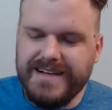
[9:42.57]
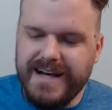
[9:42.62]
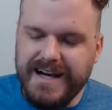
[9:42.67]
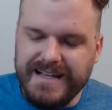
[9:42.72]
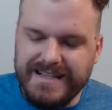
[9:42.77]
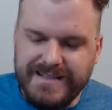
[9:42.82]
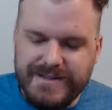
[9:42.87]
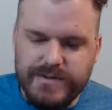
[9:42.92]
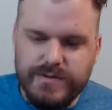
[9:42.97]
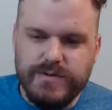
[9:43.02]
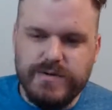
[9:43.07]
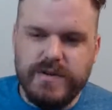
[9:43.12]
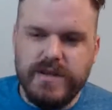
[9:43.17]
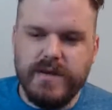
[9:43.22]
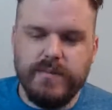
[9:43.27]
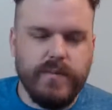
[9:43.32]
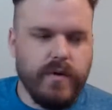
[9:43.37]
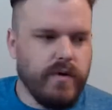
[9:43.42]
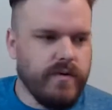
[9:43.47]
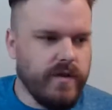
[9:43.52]
I do
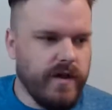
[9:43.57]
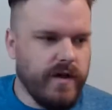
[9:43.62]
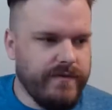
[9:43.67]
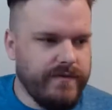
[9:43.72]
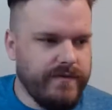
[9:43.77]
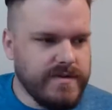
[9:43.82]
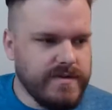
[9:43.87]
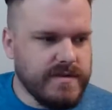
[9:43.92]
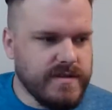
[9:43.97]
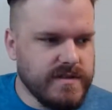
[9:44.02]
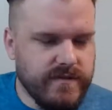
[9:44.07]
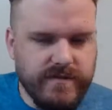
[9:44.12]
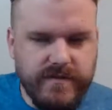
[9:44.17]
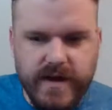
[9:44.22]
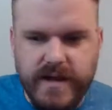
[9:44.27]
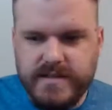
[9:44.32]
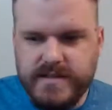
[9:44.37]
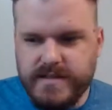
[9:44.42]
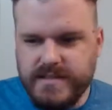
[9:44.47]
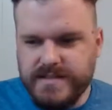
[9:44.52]
think both offenses can
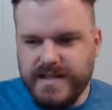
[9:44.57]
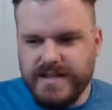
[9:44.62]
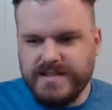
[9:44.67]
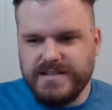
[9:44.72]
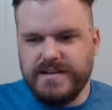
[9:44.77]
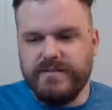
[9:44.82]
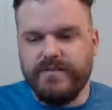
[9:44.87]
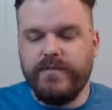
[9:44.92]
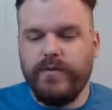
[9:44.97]
find success here.